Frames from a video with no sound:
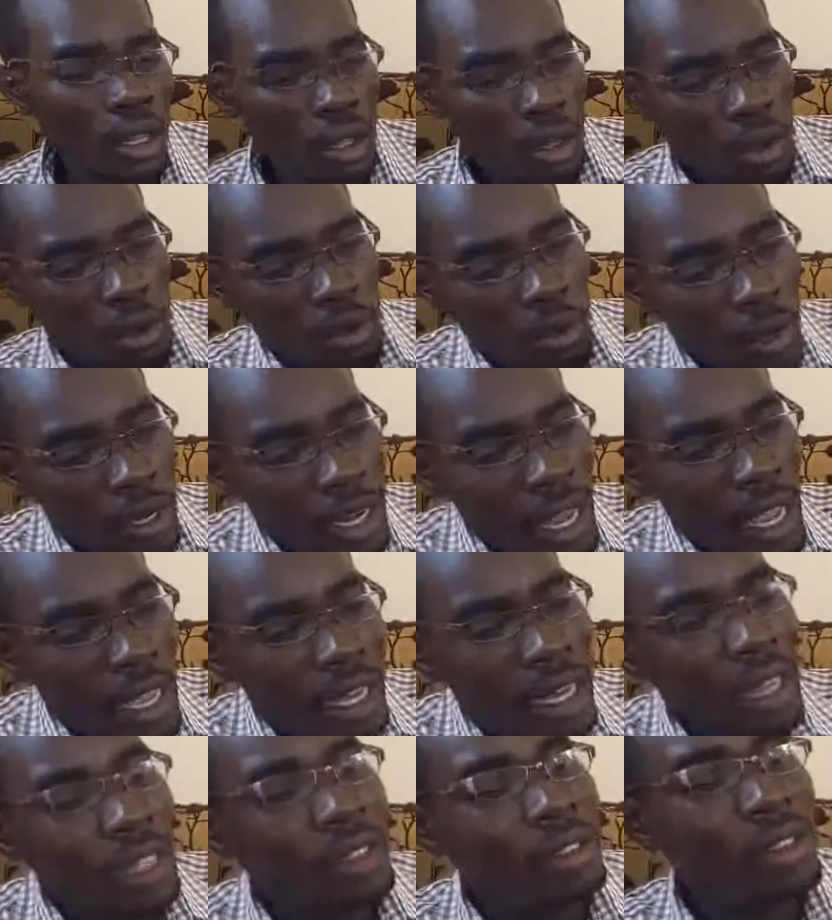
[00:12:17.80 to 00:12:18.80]
When I
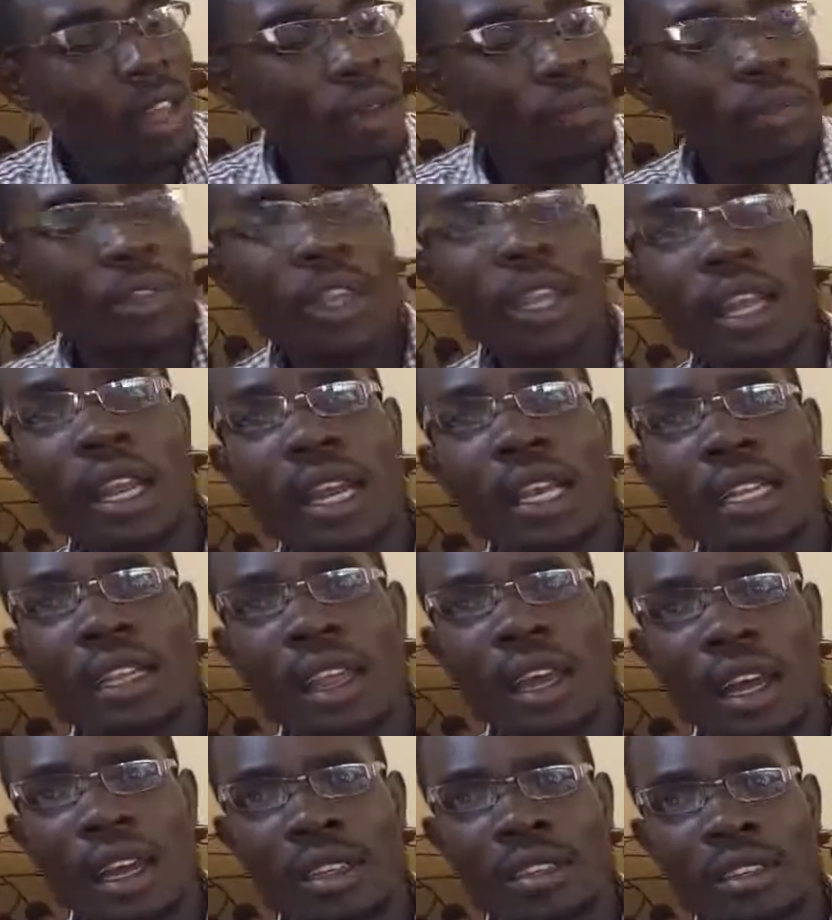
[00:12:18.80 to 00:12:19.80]
write something like
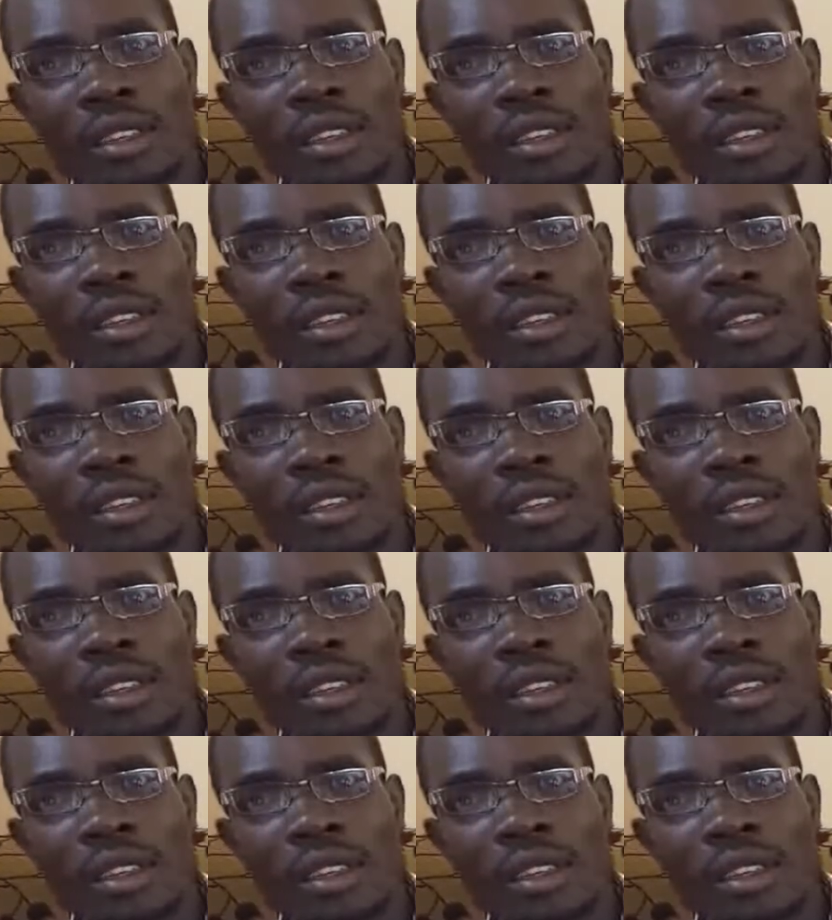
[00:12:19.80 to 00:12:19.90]
that,